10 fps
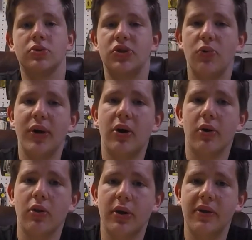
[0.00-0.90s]
So we
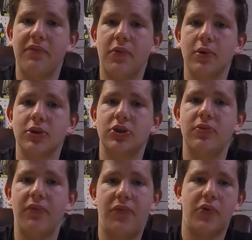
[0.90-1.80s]
are looking forward
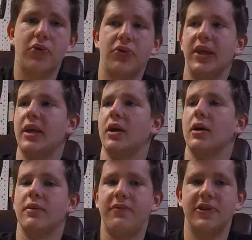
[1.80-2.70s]
for the
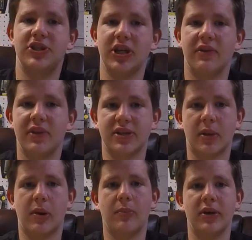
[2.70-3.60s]
fishing of this
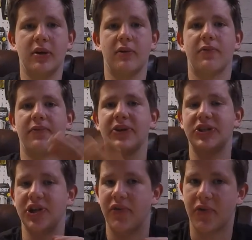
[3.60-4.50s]
upcoming year, for
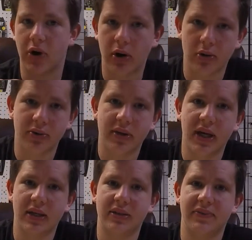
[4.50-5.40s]
fishing for all
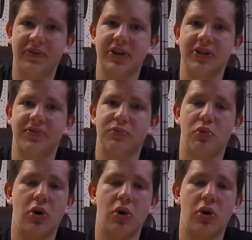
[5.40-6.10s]
kinds of fish, from